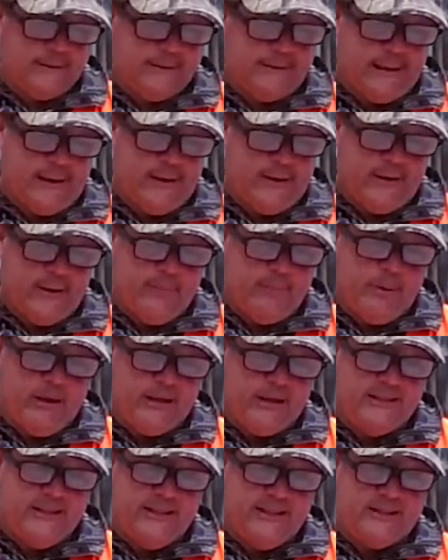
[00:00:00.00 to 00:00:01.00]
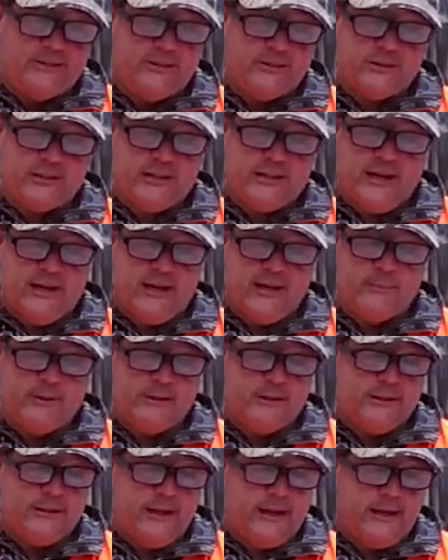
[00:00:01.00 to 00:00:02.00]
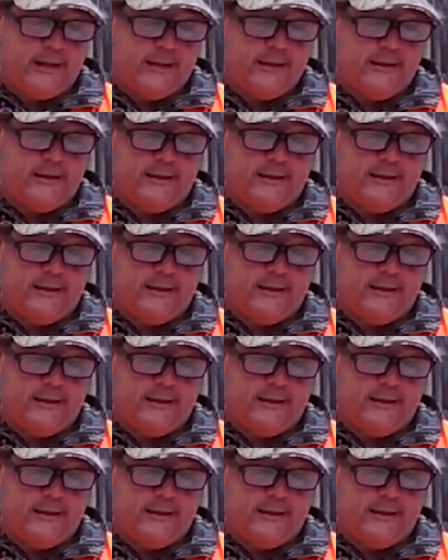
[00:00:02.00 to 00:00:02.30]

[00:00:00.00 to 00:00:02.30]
That all them pigs needed to scare him to death.